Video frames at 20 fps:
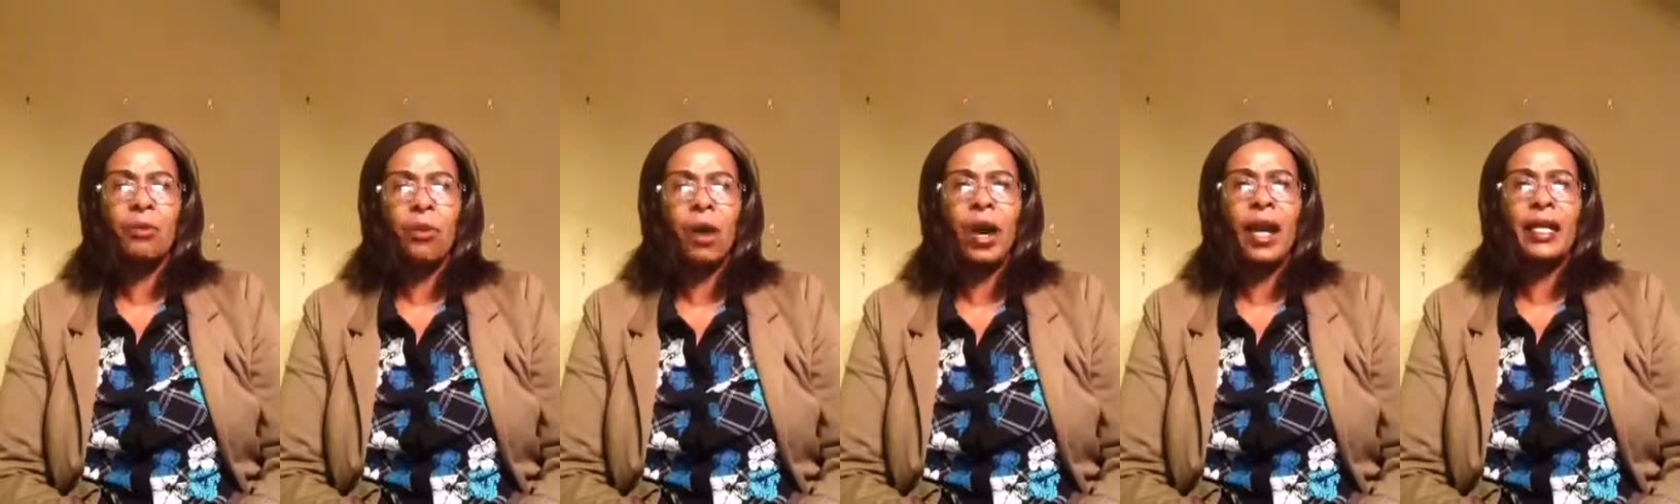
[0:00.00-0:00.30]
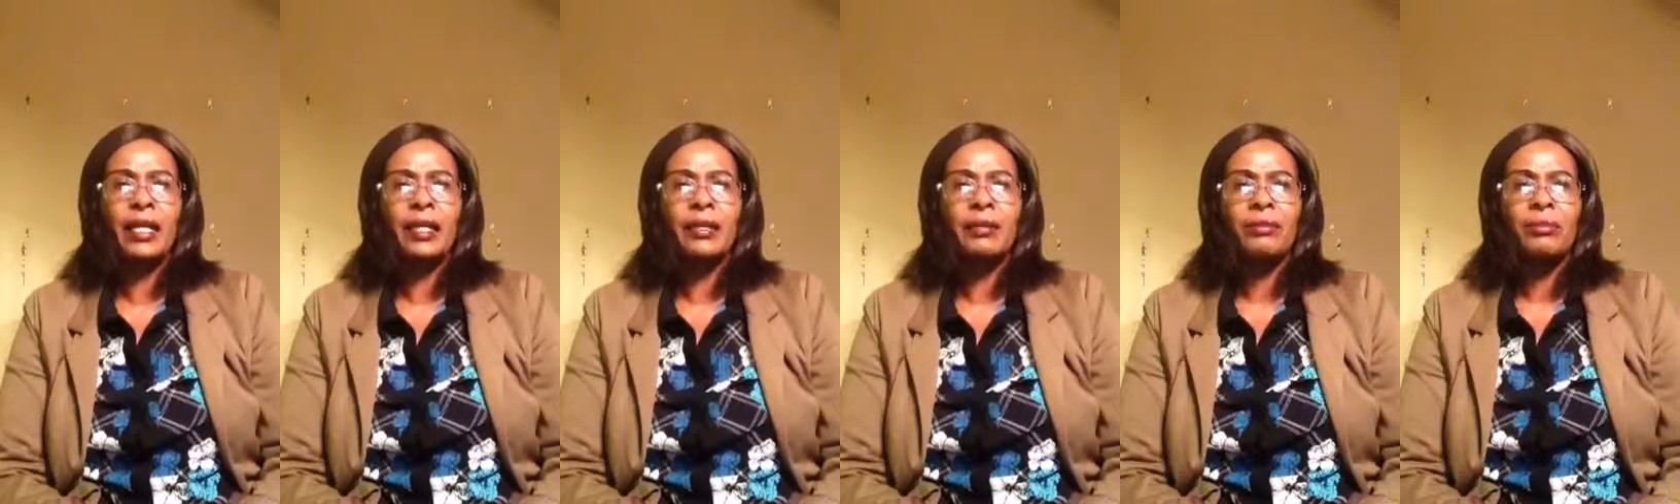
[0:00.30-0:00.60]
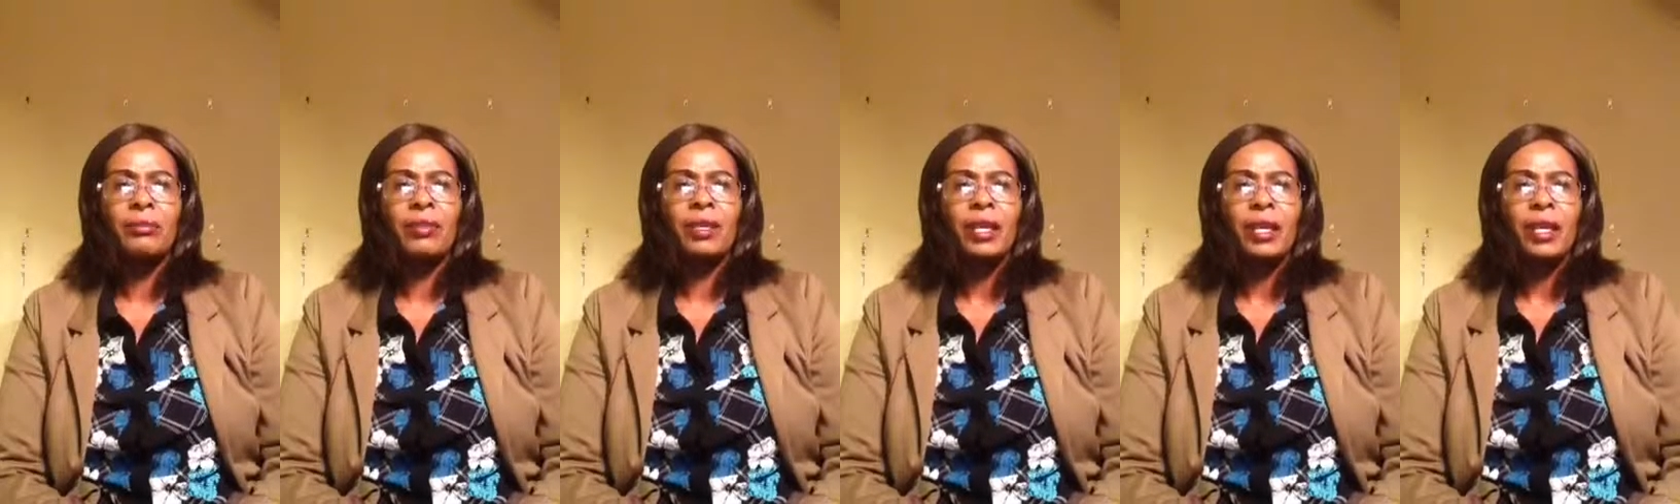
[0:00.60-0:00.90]
world.
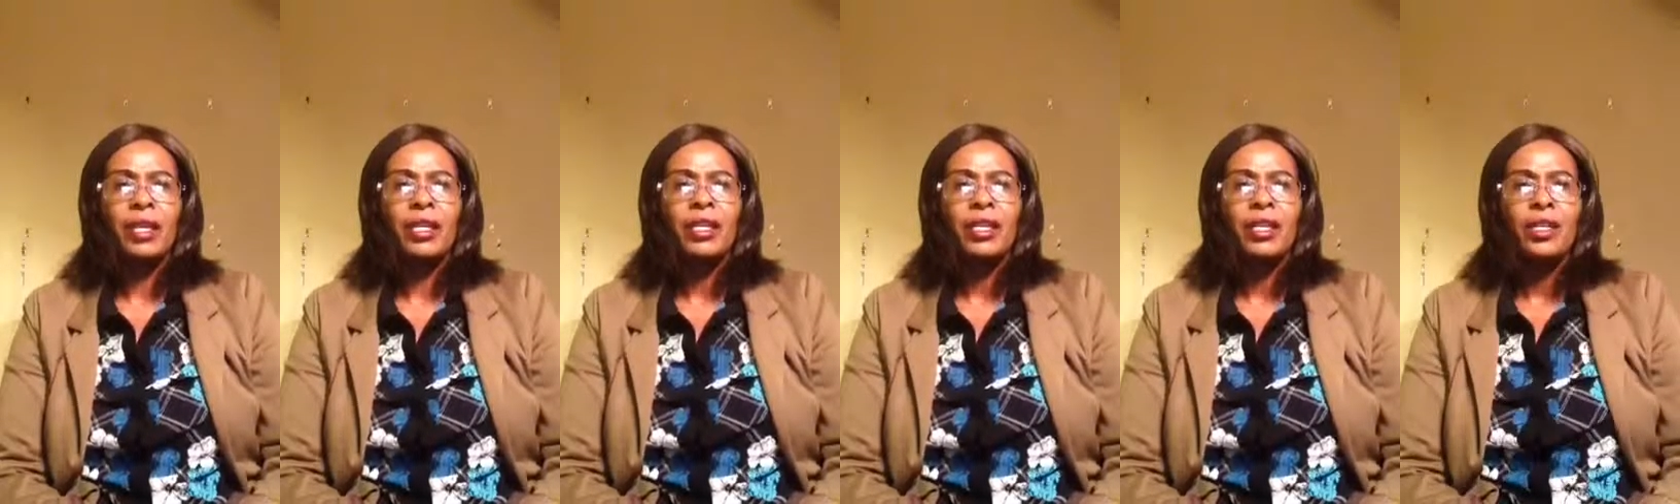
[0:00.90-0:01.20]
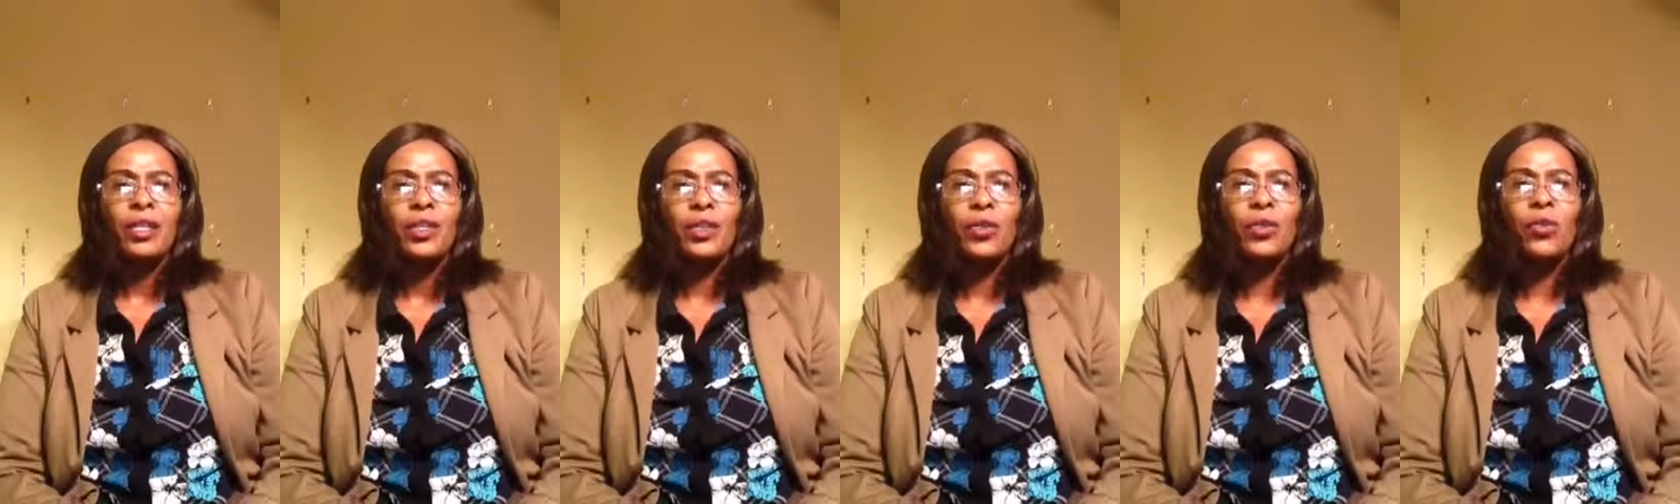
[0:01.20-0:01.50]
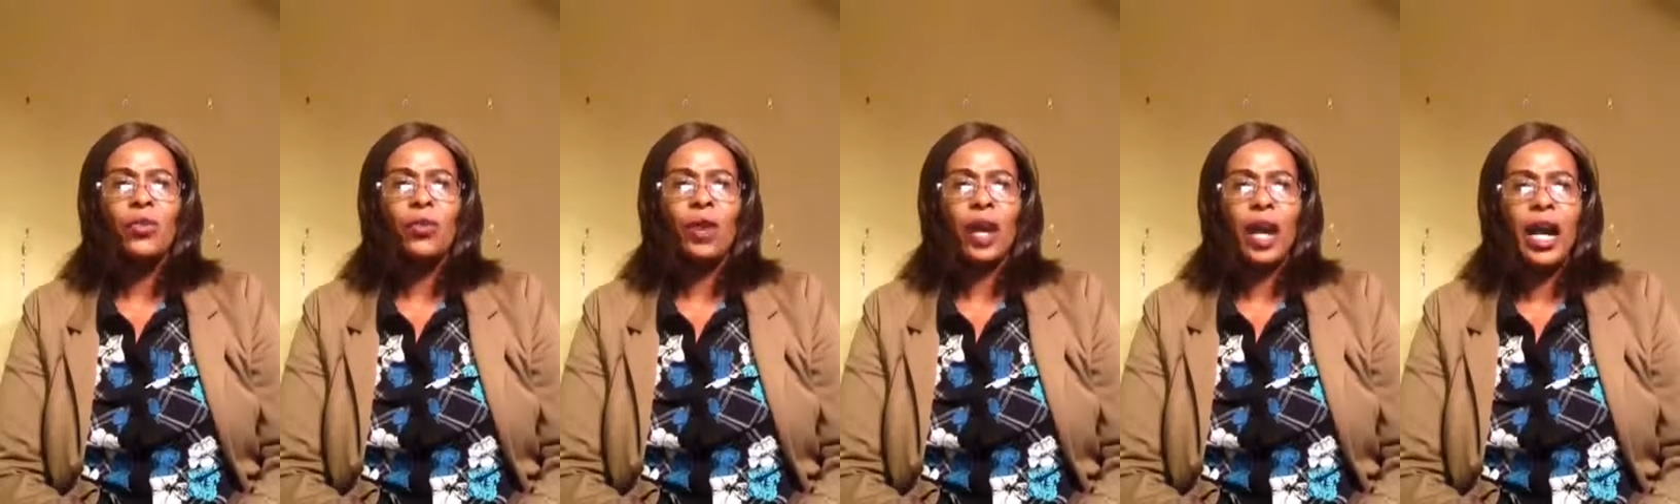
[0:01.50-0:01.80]

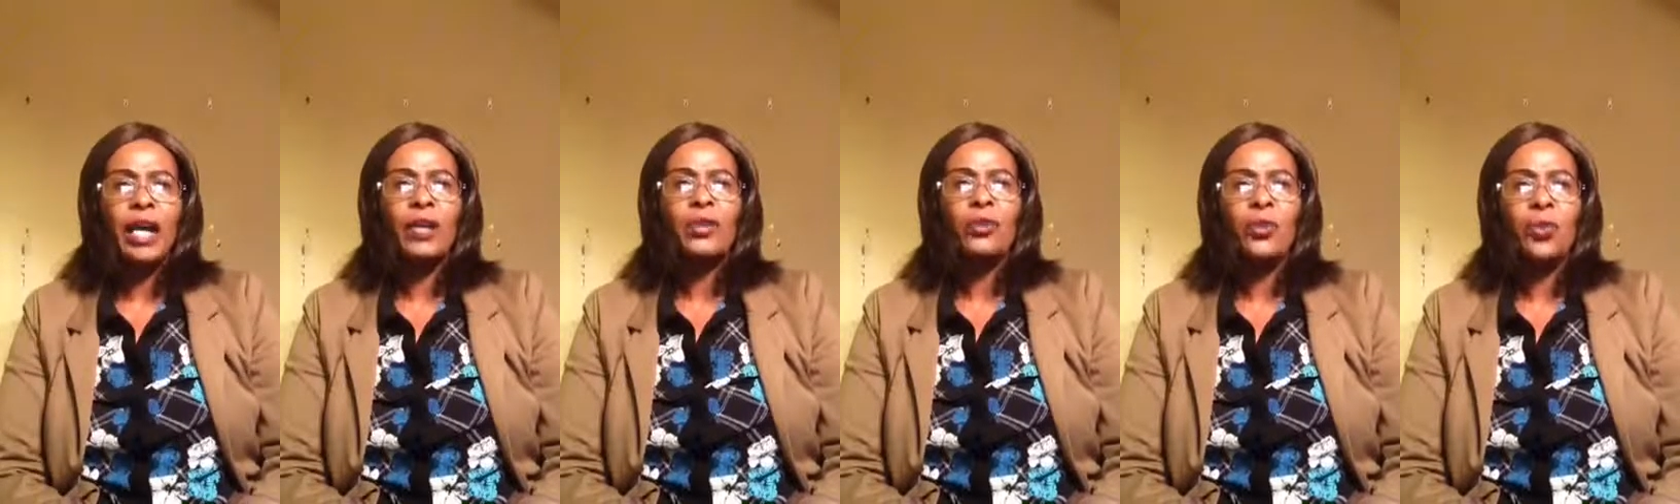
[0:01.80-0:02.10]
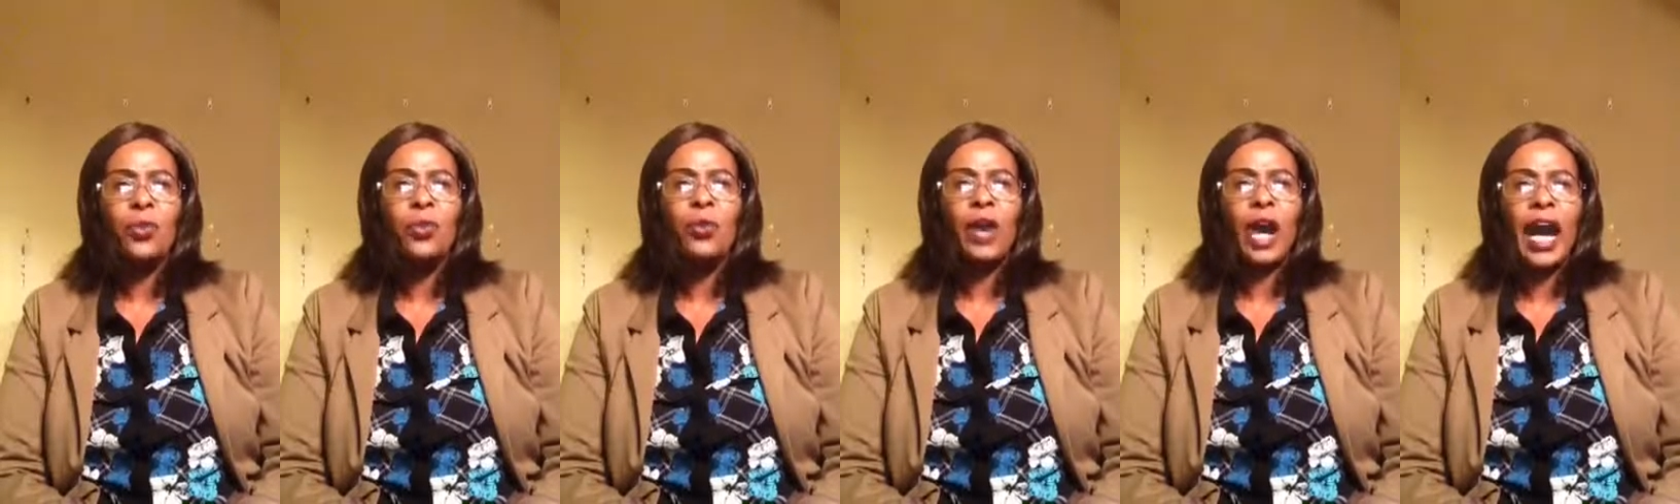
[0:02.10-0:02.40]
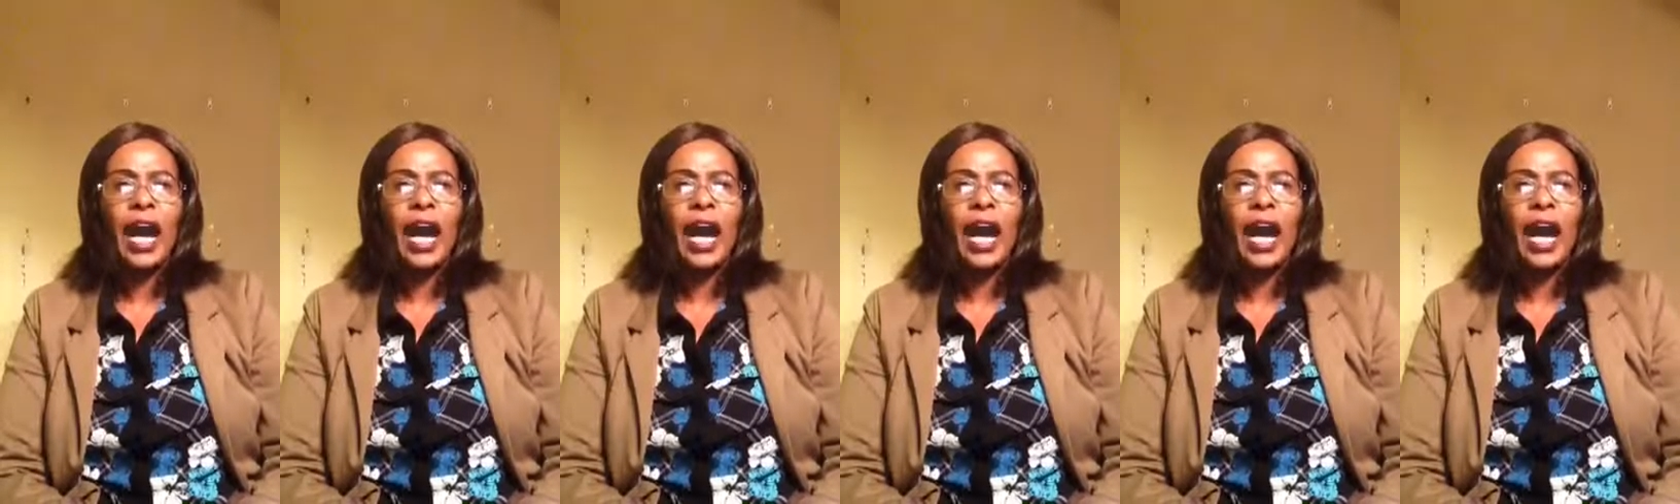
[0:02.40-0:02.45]
You, you